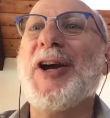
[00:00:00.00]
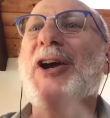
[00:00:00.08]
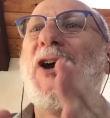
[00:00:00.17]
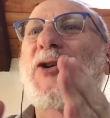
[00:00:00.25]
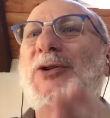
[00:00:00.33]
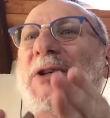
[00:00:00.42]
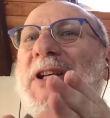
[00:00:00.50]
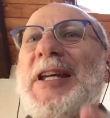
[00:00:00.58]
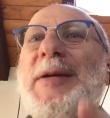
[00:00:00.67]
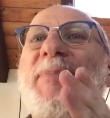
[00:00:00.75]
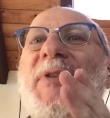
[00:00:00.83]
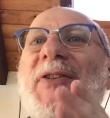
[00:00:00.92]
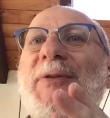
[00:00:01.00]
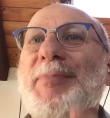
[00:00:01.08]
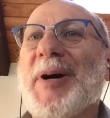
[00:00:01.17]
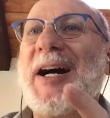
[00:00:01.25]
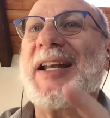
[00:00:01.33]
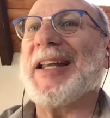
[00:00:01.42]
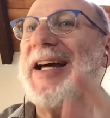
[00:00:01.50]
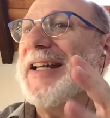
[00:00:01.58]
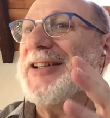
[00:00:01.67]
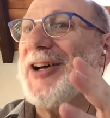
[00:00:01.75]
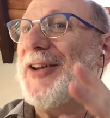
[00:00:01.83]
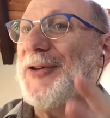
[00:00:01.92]
You keep the spotlight
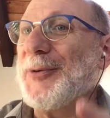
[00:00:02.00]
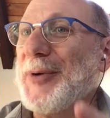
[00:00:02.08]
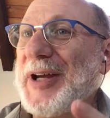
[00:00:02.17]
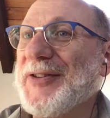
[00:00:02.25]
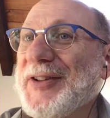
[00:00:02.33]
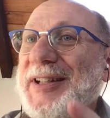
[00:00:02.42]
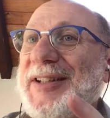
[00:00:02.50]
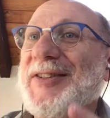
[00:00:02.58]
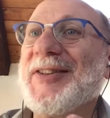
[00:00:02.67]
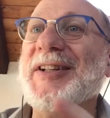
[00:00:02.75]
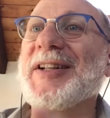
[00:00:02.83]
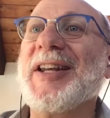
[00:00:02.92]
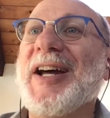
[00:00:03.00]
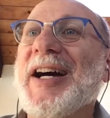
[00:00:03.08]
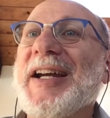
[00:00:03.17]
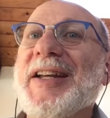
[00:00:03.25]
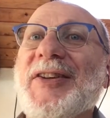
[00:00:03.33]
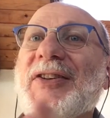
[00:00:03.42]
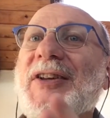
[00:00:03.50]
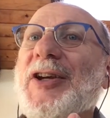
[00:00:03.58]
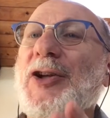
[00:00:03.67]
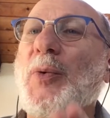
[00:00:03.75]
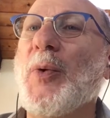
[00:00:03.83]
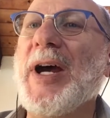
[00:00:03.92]
on the residents and clients in
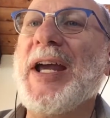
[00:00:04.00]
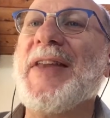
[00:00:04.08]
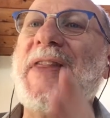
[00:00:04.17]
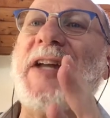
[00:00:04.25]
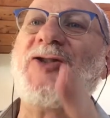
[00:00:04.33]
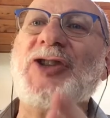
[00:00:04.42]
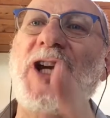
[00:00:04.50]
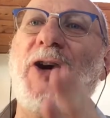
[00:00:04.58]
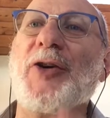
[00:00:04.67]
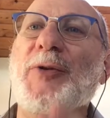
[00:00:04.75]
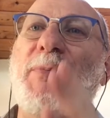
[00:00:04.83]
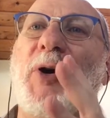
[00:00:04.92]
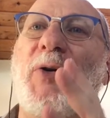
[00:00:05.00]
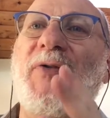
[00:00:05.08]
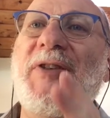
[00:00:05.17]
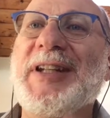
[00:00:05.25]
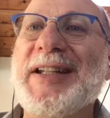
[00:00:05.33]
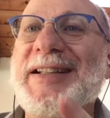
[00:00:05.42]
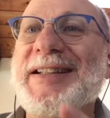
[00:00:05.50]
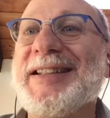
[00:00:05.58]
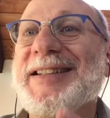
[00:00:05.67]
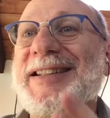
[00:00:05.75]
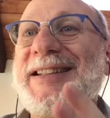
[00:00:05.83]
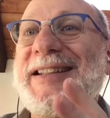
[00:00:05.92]
a way that shares both
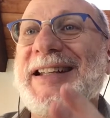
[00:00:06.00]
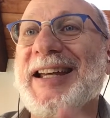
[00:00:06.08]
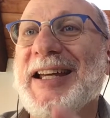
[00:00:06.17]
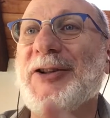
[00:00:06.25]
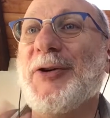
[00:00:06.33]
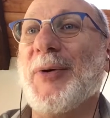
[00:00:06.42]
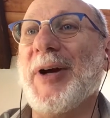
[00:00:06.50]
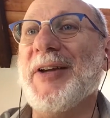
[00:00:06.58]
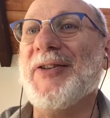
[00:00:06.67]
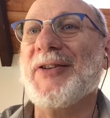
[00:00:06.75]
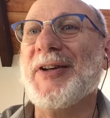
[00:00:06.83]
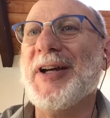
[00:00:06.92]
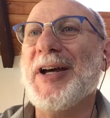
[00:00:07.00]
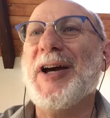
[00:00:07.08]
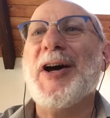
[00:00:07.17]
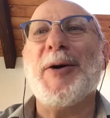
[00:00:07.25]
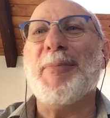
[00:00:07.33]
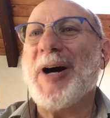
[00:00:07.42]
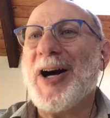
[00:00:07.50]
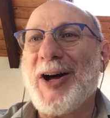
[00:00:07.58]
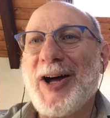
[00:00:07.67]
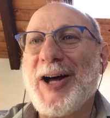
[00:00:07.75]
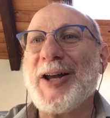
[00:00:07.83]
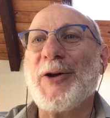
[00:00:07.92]
dignity and grace.
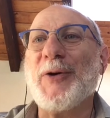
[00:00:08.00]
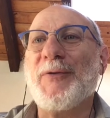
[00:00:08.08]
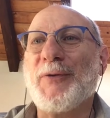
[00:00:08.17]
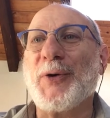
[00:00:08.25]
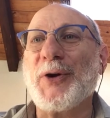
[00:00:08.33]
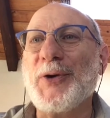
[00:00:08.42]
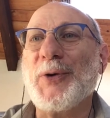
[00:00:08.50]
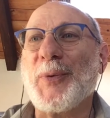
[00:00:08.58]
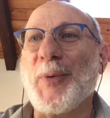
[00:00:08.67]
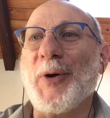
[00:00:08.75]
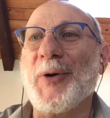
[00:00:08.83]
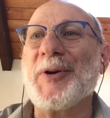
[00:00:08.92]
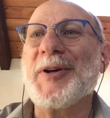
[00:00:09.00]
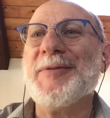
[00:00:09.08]
Mahalo for your work.